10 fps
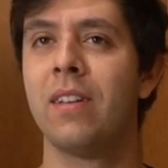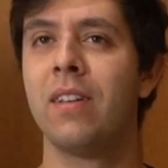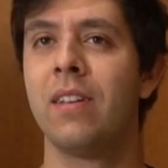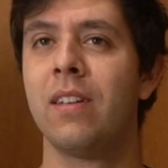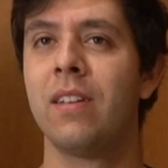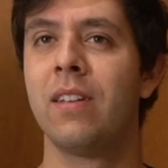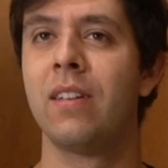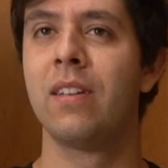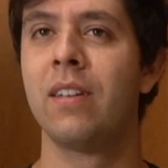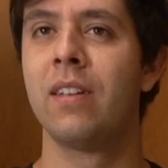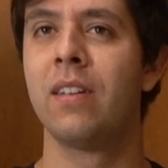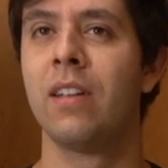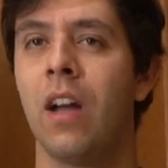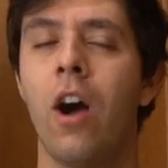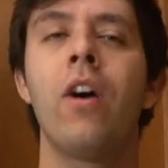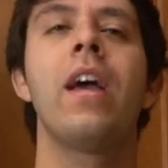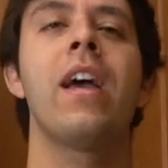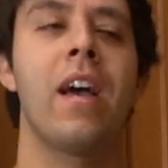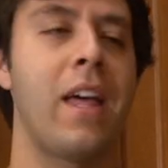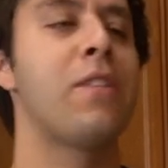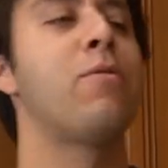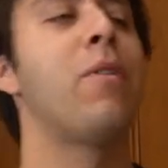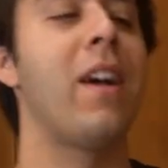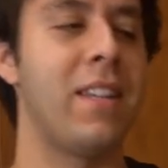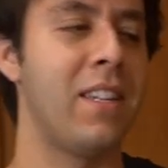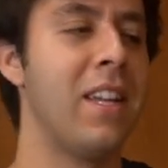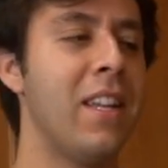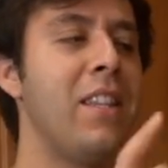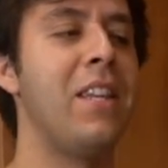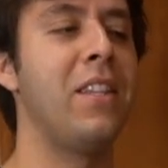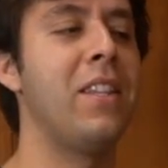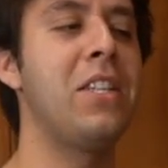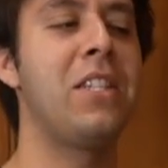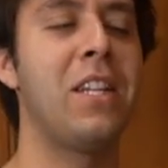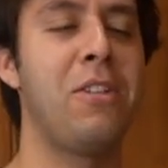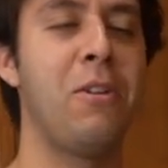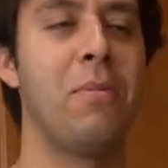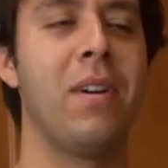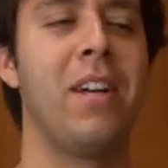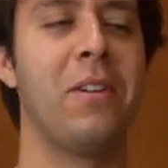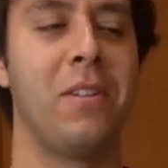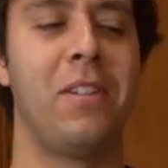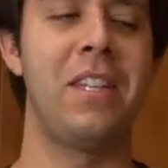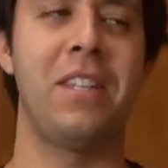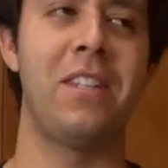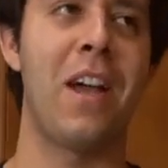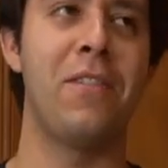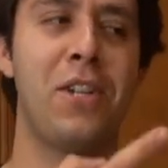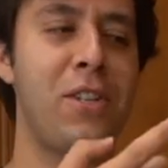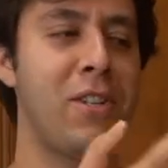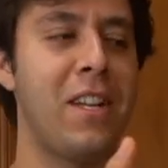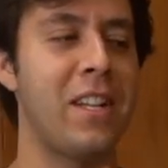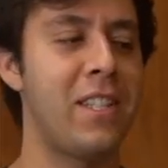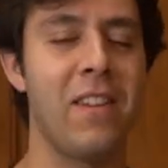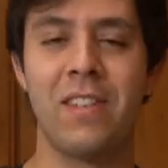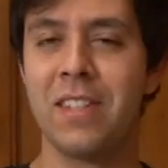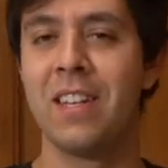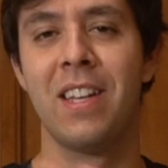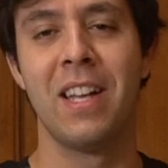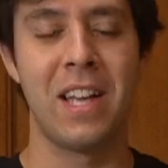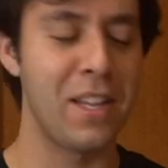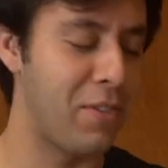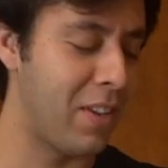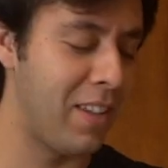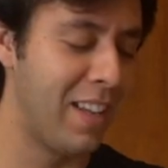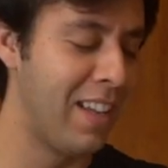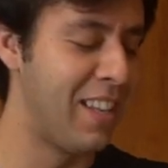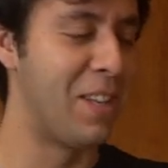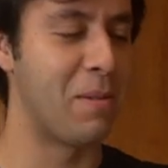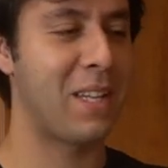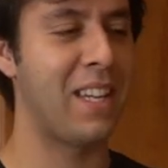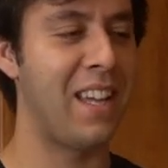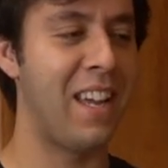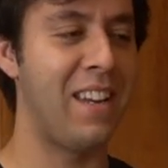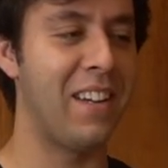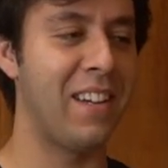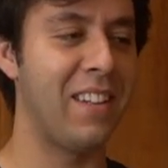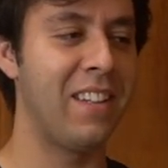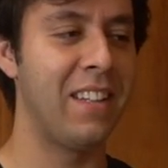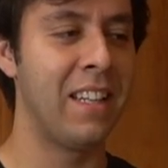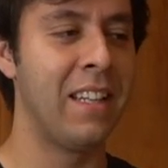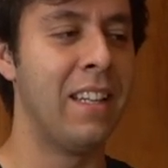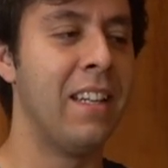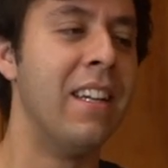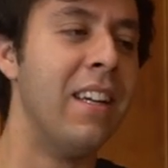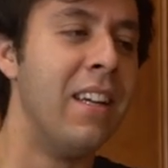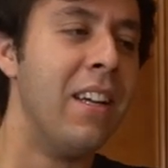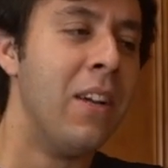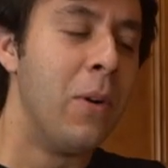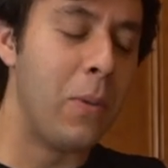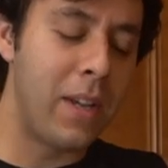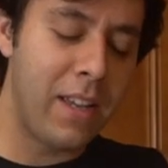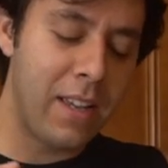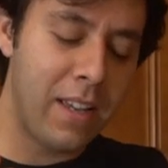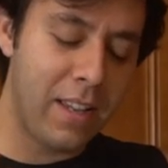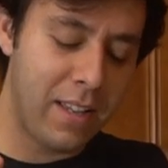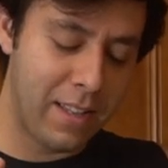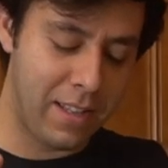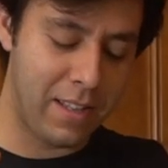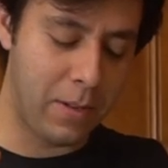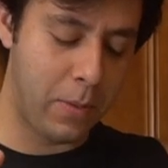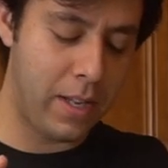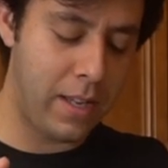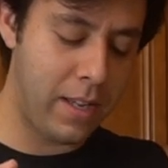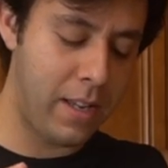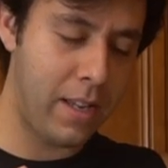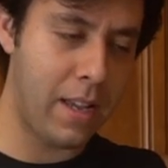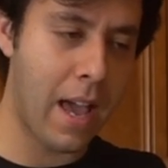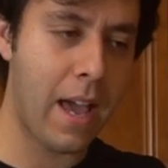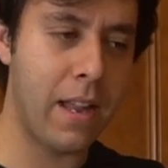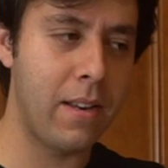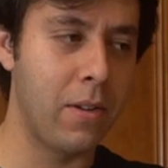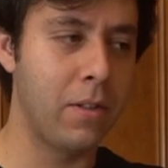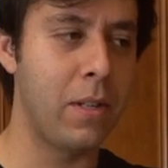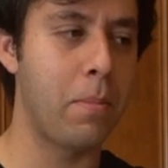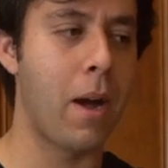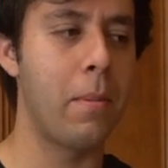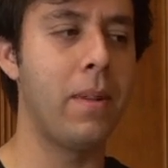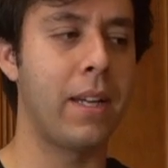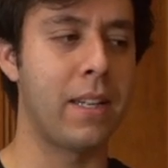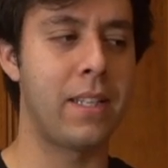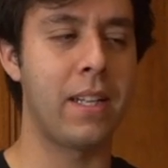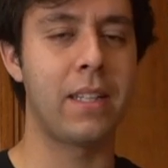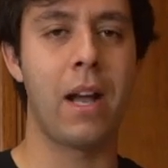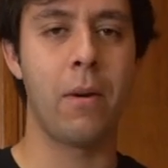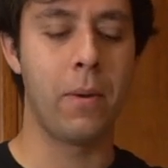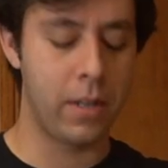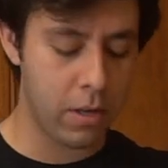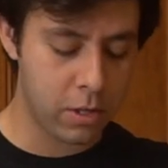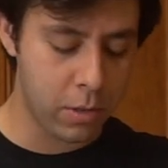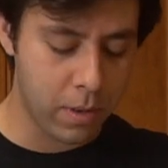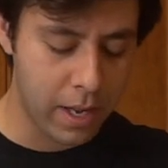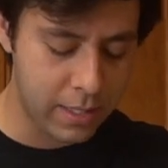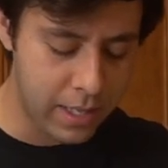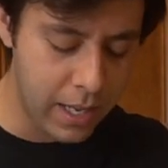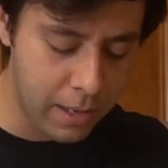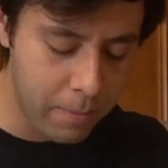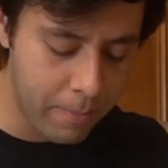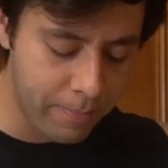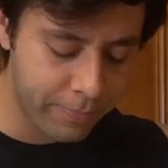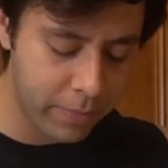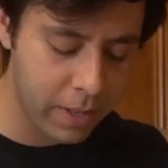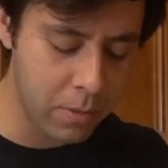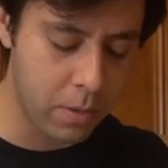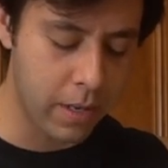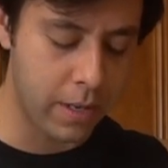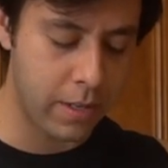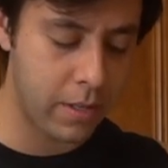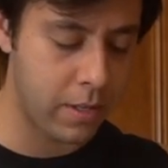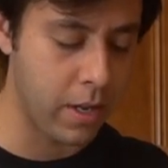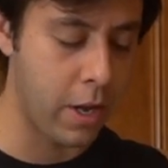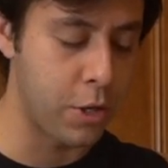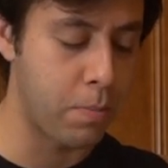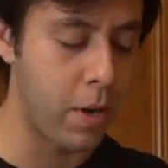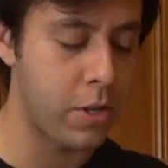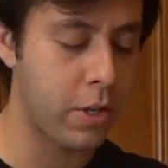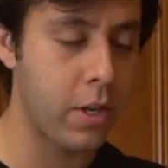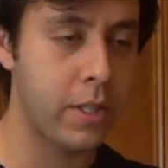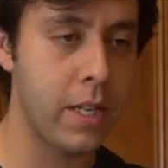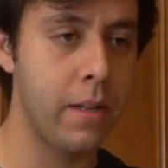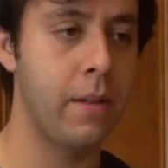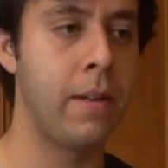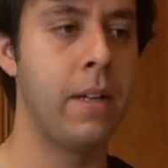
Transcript: Nah, one because. Oh yeah, yeah, yeah that's one, right. 120, Yeah. This said too, but if haven't changed your daylight savings. His yeah. fault. No, I'm just kidding. And uh, we we had only probably like a six-hour window. So what I did was uh, just pressure cooked it,